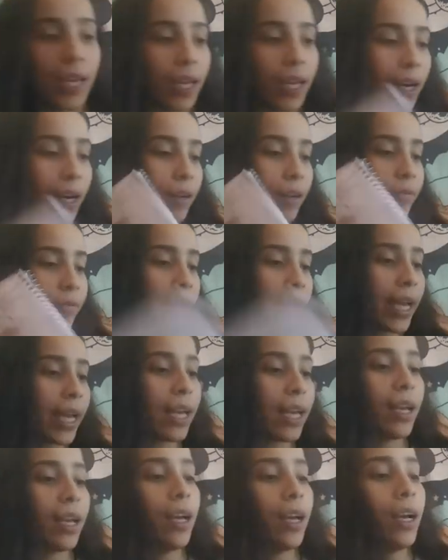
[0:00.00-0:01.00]
All
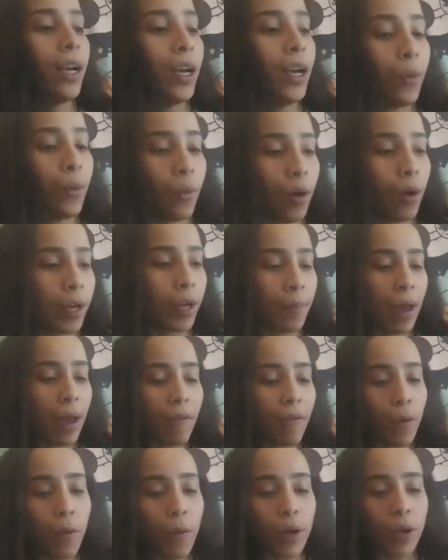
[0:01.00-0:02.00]
right. Welcome,
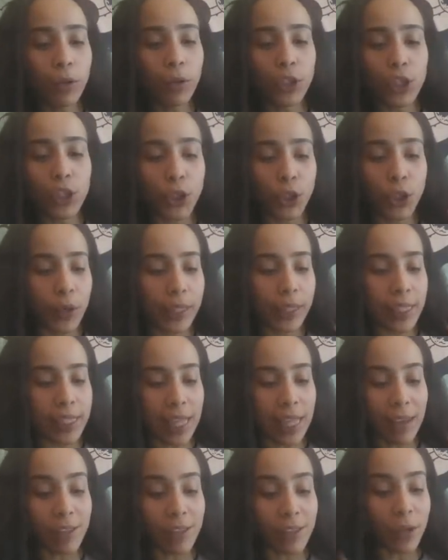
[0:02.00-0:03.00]
everyone who just joined
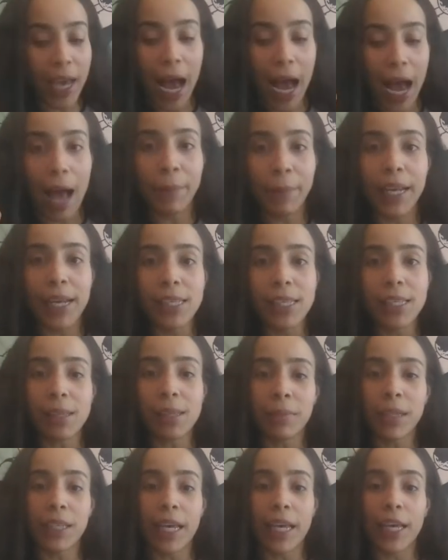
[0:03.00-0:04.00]
this live. So, yeah, I'm getting
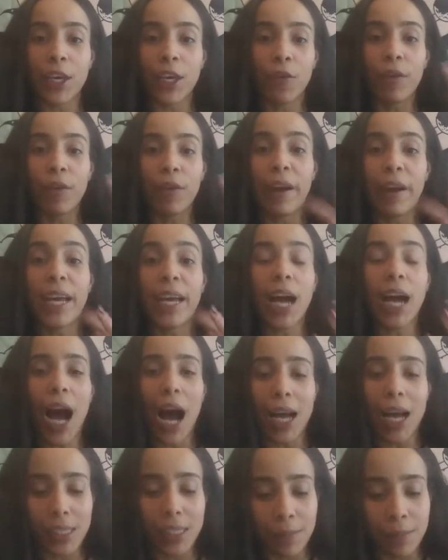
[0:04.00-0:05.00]
something like you're very
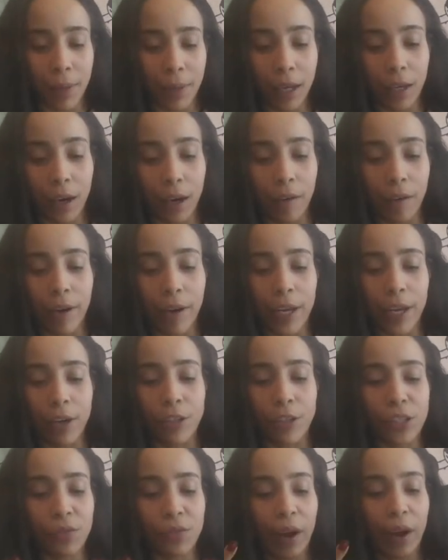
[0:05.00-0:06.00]
cosmic, all right? You're
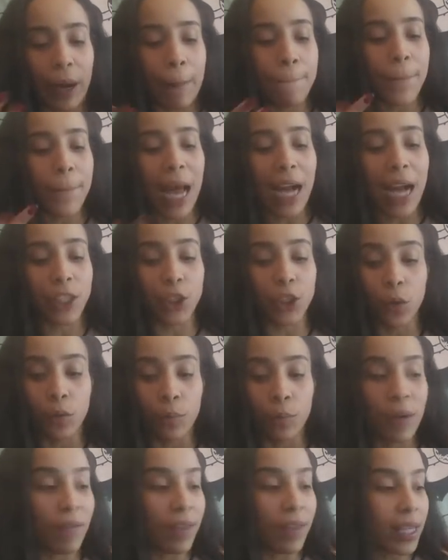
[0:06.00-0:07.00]
just very
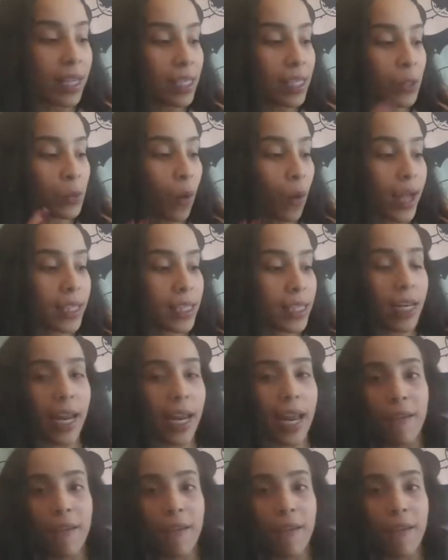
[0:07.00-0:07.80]
magical. Maybe this is why today I